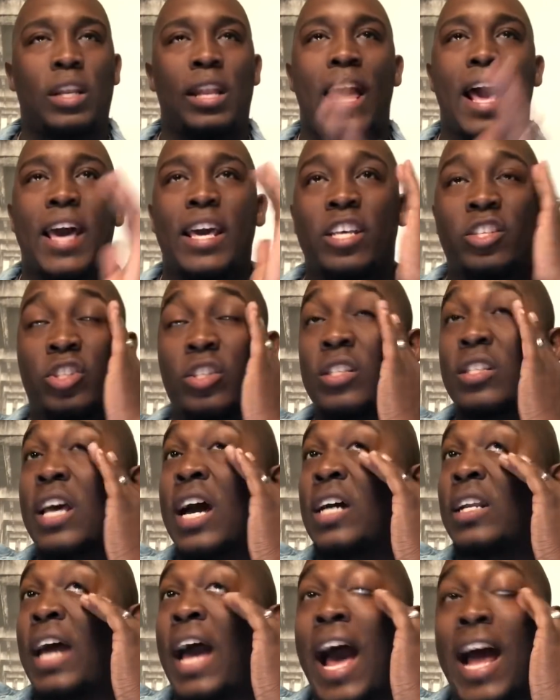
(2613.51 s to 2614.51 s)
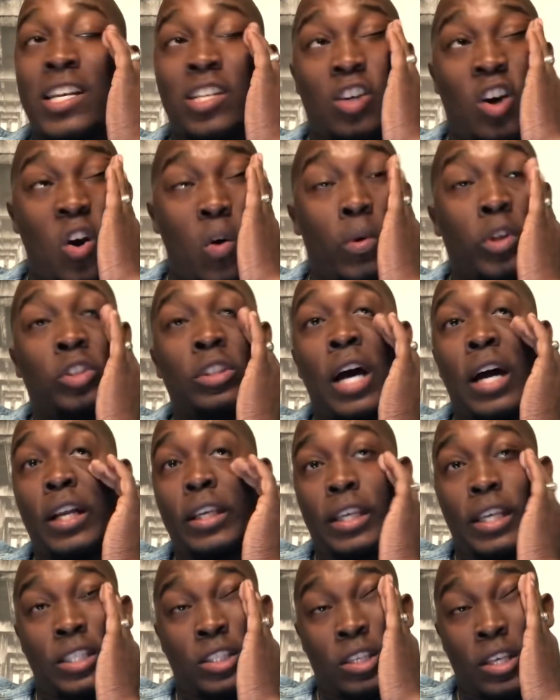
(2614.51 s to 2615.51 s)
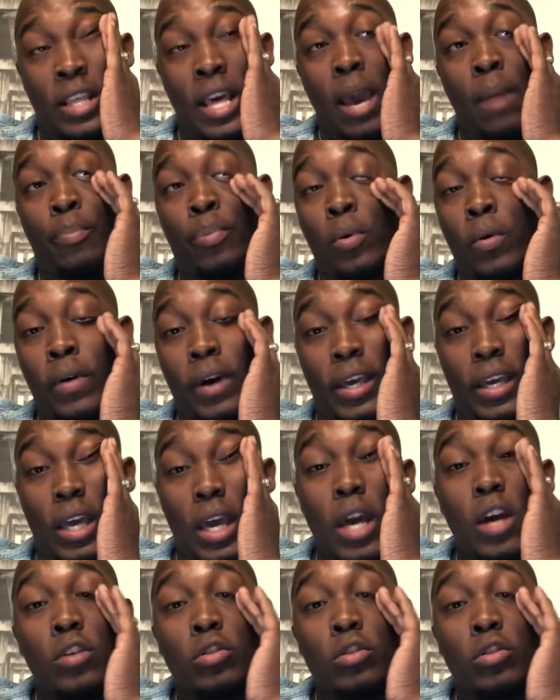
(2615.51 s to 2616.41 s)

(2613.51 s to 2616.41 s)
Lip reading: Like, it's just kind of like, I don't want y'all to get to that point.